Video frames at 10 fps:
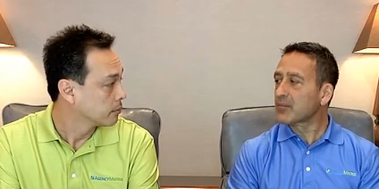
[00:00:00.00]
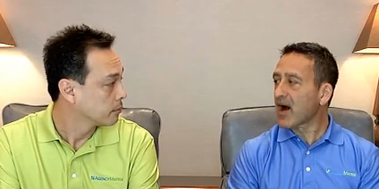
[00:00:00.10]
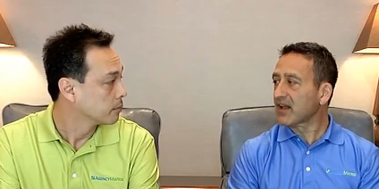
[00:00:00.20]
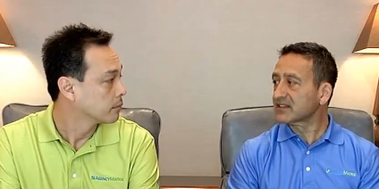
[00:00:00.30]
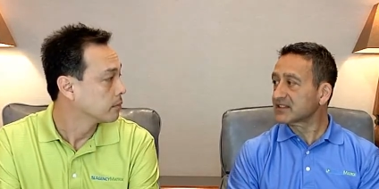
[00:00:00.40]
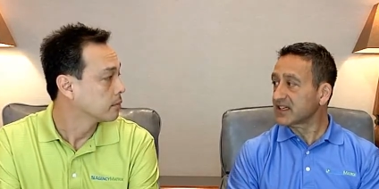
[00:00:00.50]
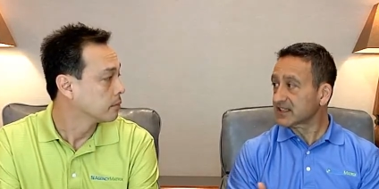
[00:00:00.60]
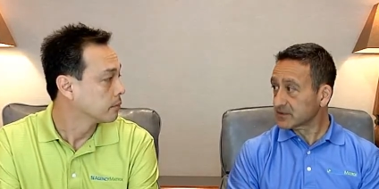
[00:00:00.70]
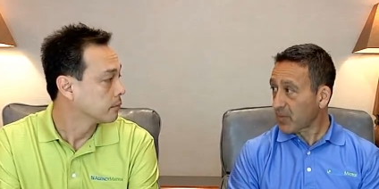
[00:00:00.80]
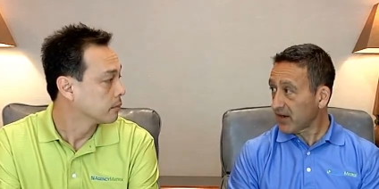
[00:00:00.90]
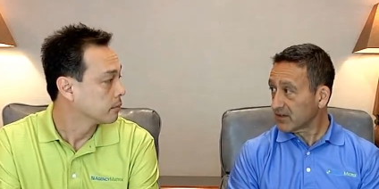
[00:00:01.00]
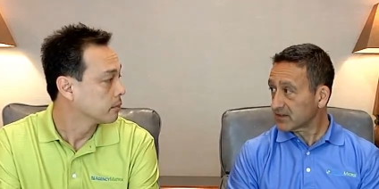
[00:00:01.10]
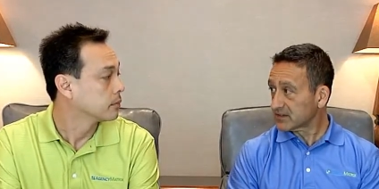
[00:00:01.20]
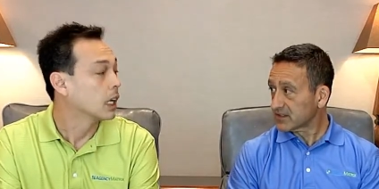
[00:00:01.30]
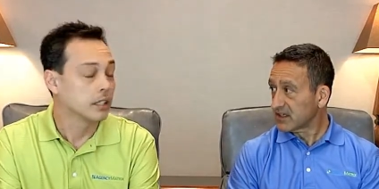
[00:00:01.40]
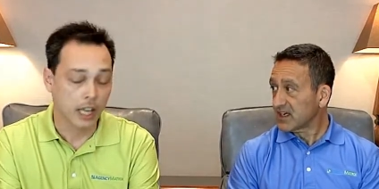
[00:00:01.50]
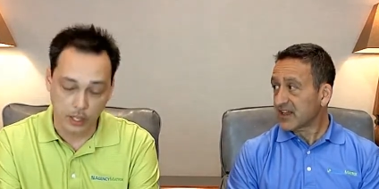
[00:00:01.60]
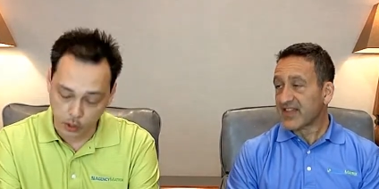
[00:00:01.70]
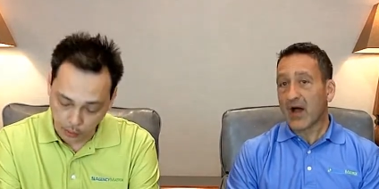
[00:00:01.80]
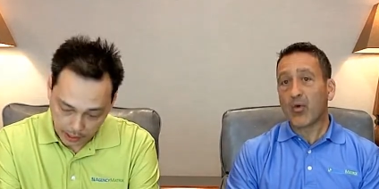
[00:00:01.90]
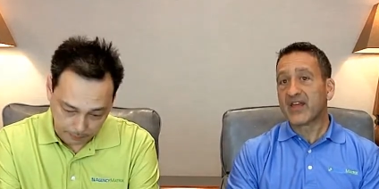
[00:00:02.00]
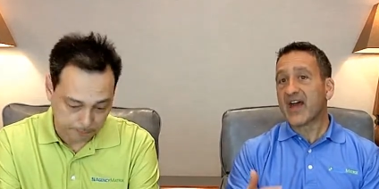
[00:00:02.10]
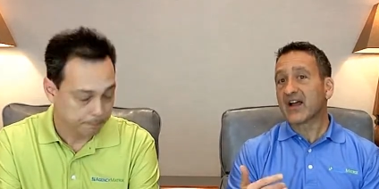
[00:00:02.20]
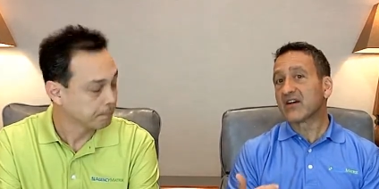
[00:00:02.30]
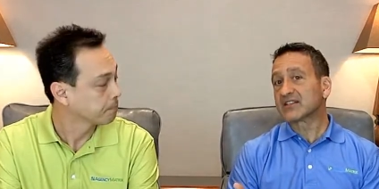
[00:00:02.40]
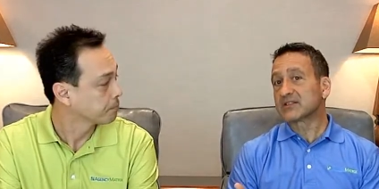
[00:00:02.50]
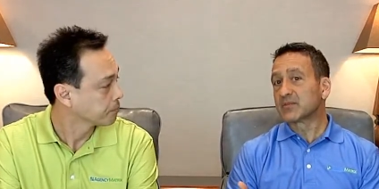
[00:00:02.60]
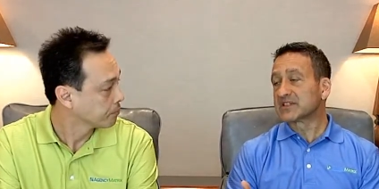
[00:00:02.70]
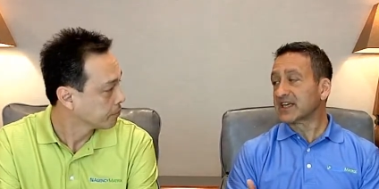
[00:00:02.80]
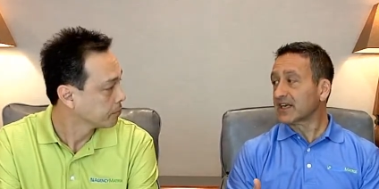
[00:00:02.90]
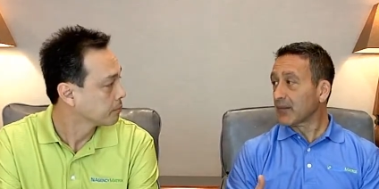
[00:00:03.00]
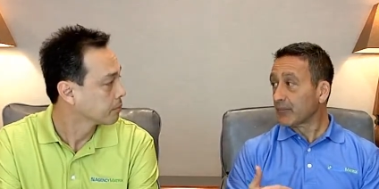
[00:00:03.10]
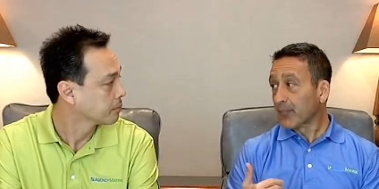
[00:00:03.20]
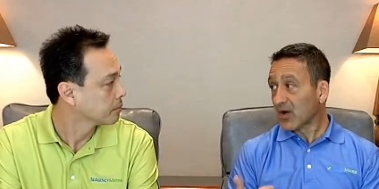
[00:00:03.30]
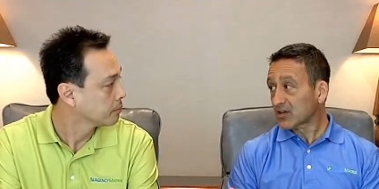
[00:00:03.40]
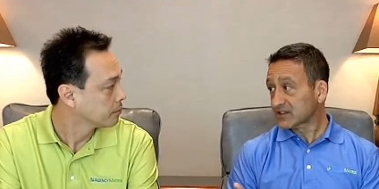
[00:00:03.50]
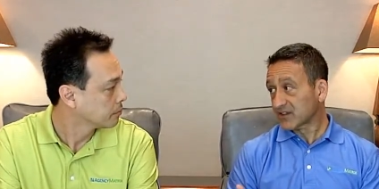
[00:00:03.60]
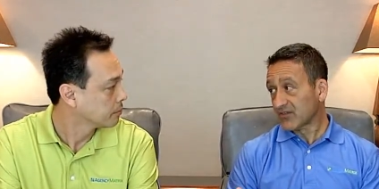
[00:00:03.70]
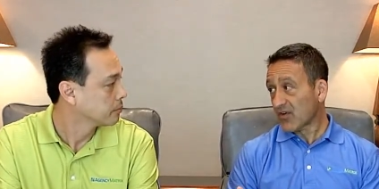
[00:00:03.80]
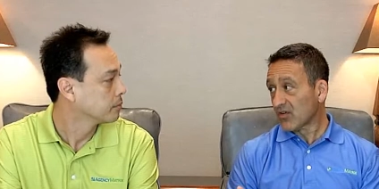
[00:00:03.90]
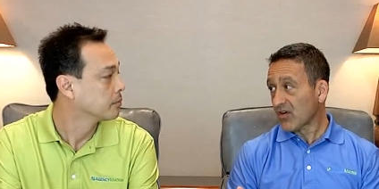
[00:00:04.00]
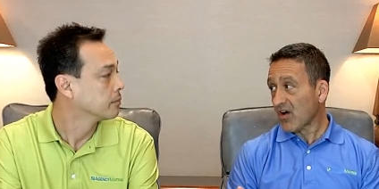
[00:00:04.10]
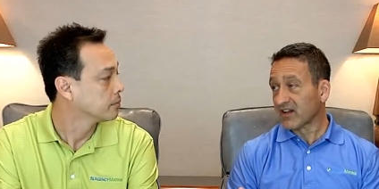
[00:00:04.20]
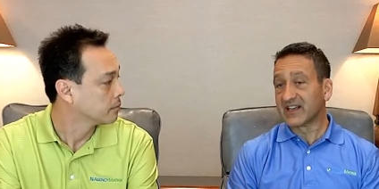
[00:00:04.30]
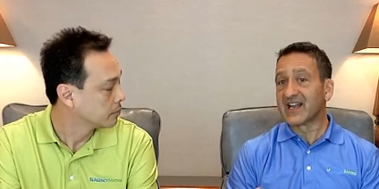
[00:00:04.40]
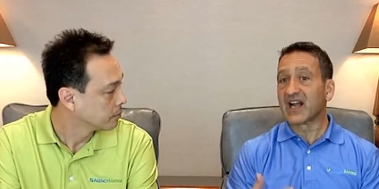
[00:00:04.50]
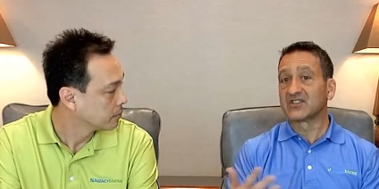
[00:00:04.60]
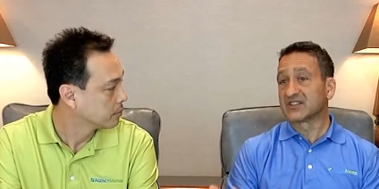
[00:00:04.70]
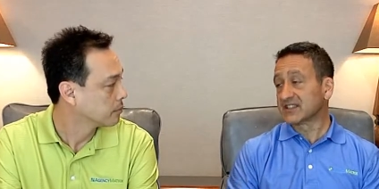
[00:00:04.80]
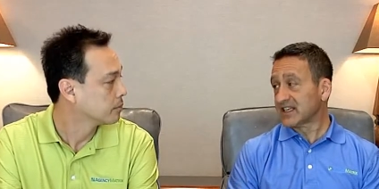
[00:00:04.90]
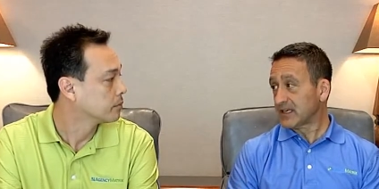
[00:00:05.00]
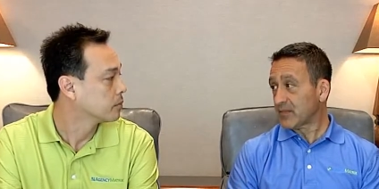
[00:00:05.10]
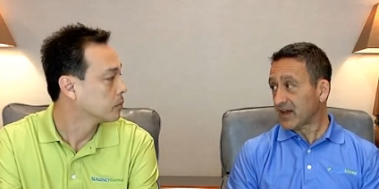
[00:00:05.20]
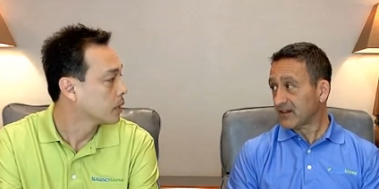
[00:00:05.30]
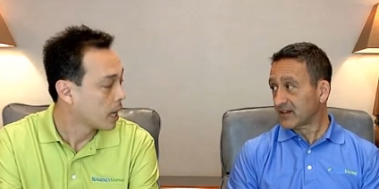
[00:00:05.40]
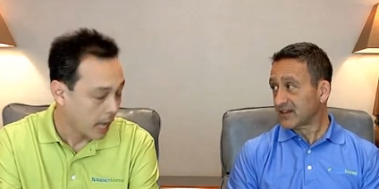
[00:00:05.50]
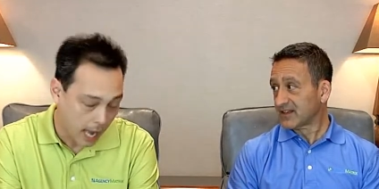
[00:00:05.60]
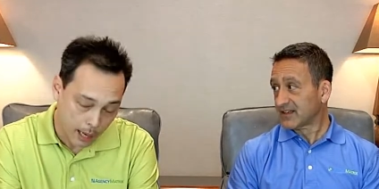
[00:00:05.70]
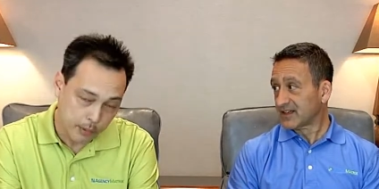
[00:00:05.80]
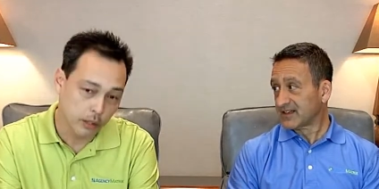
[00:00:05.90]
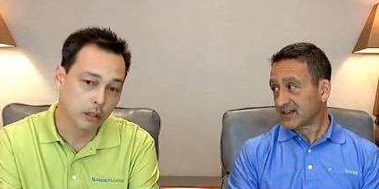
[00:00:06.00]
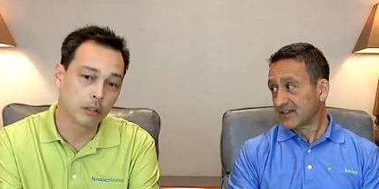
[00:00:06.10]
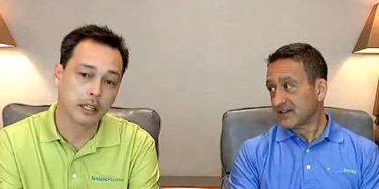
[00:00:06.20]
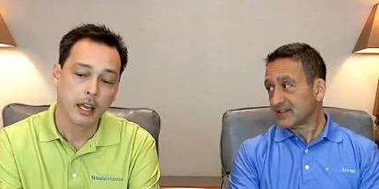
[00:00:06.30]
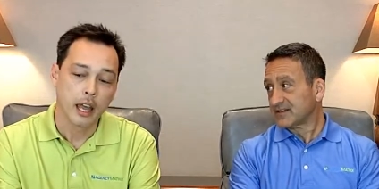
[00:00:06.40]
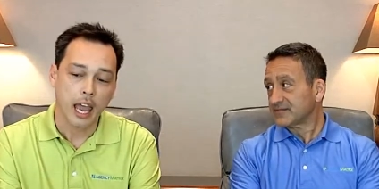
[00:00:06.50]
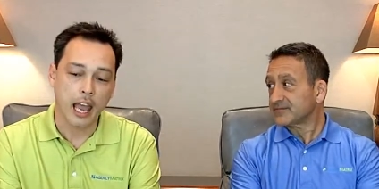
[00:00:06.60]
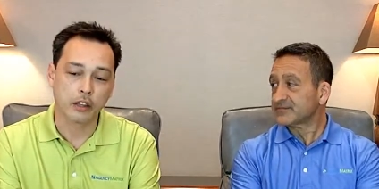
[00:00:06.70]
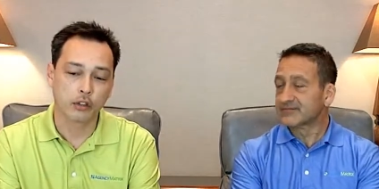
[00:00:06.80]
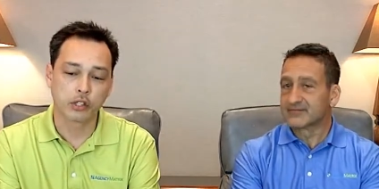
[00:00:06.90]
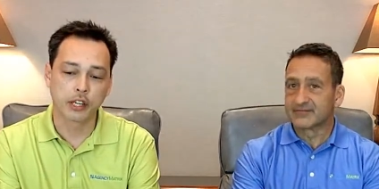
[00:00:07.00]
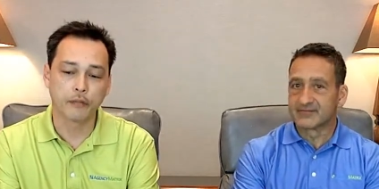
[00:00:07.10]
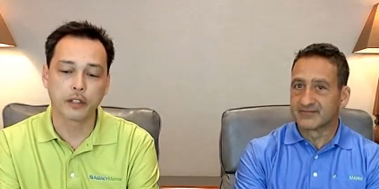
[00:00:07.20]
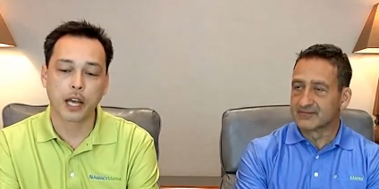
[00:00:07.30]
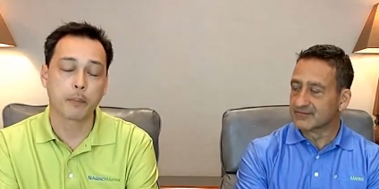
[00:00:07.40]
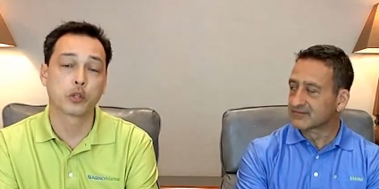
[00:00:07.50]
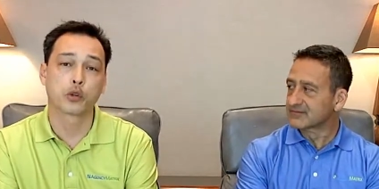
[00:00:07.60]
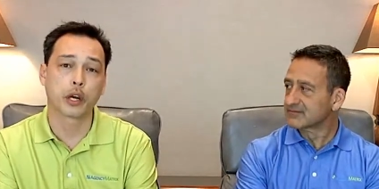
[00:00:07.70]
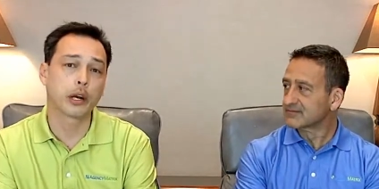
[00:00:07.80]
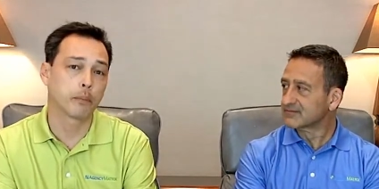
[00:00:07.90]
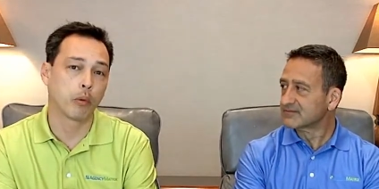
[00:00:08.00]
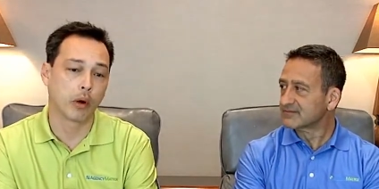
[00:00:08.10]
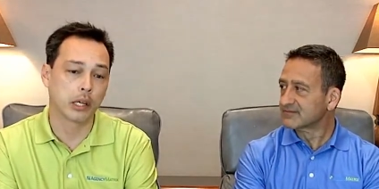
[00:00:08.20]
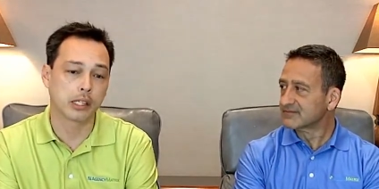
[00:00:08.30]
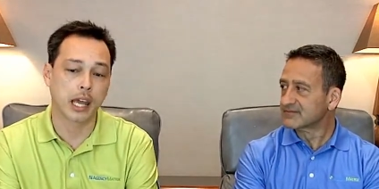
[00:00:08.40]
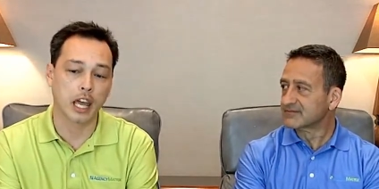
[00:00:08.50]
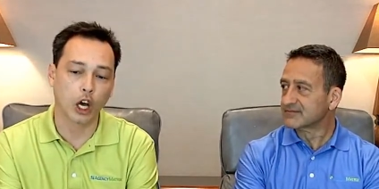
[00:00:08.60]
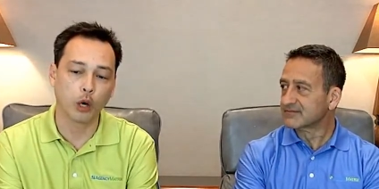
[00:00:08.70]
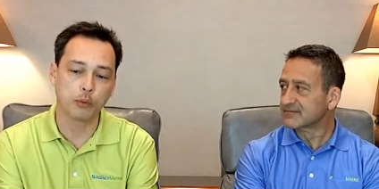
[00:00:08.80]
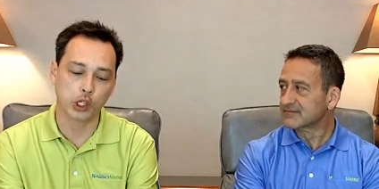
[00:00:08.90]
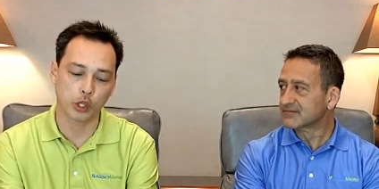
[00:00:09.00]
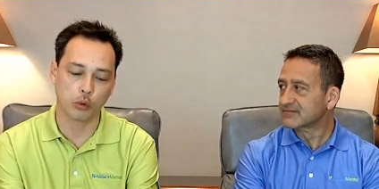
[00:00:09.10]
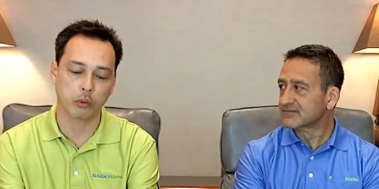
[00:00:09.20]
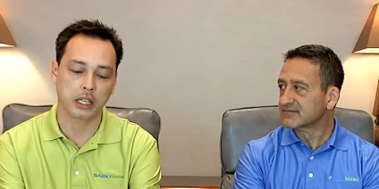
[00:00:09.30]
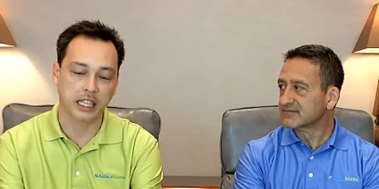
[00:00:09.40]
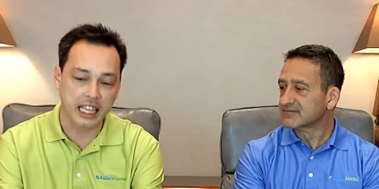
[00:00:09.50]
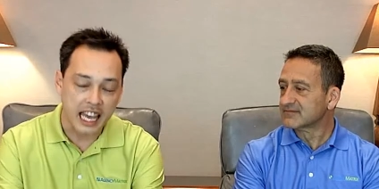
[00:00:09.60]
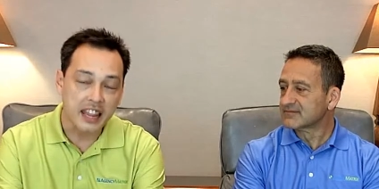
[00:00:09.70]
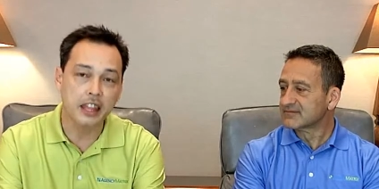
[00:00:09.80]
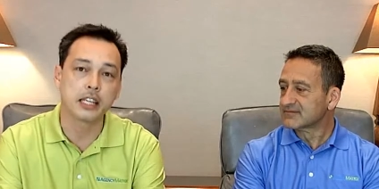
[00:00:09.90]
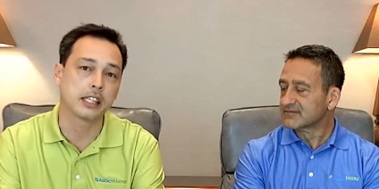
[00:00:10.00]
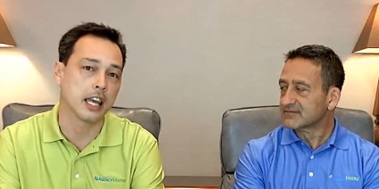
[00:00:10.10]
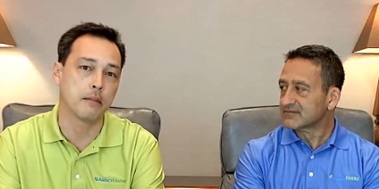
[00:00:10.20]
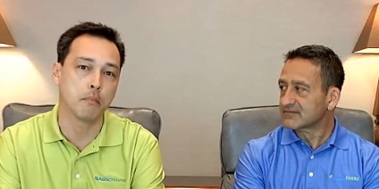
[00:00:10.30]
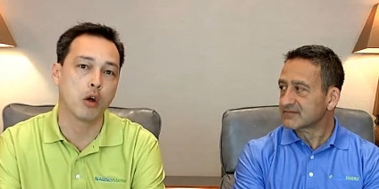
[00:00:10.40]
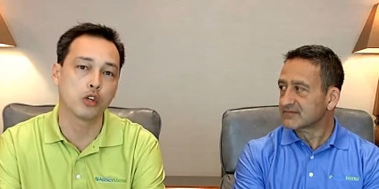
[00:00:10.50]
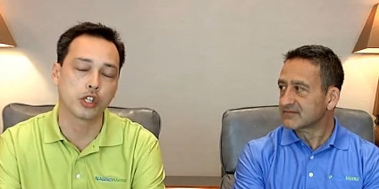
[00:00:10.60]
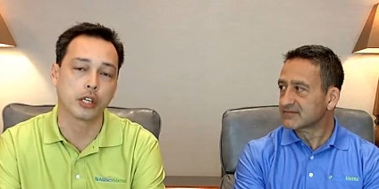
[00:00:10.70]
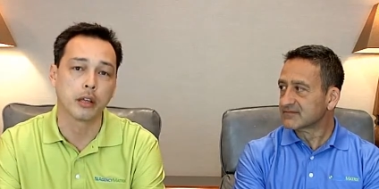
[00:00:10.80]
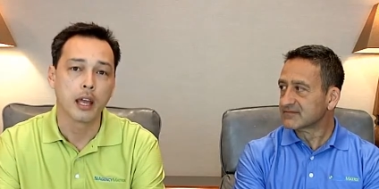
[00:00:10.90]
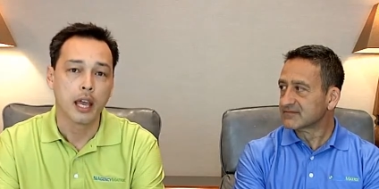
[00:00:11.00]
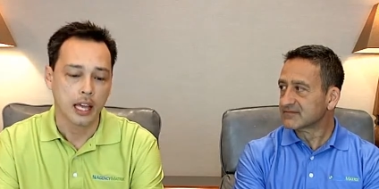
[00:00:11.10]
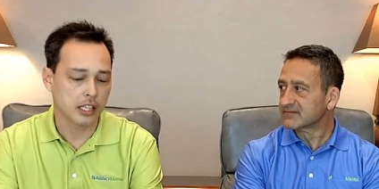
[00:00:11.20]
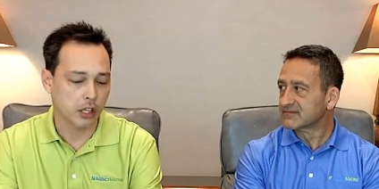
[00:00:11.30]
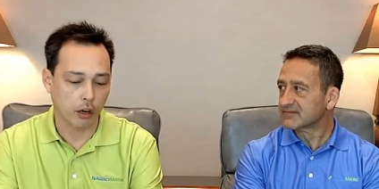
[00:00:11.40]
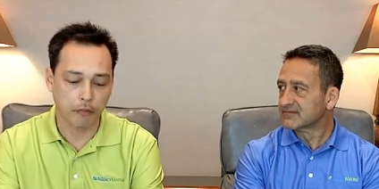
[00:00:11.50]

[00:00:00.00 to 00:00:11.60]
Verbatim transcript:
Speaker 1: a policy expires. That is That way that customer is getting a personal phone call and not just an email.
Speaker 2: Absolutely. And there's different type of trigger points that helps you get this in motion is, you know,